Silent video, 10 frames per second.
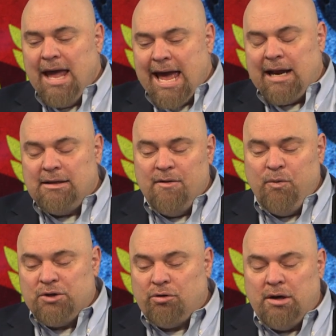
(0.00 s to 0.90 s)
And I love
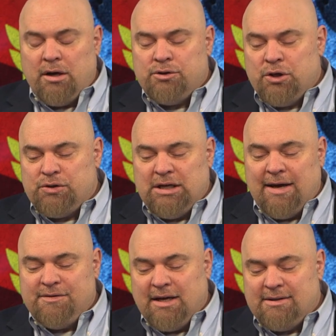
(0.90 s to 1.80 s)
what uh,
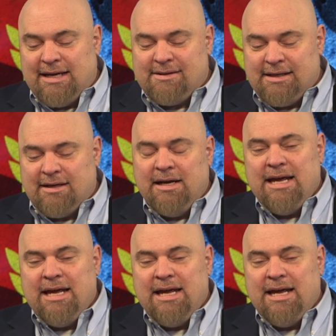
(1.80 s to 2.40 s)
Dostoevsky says here.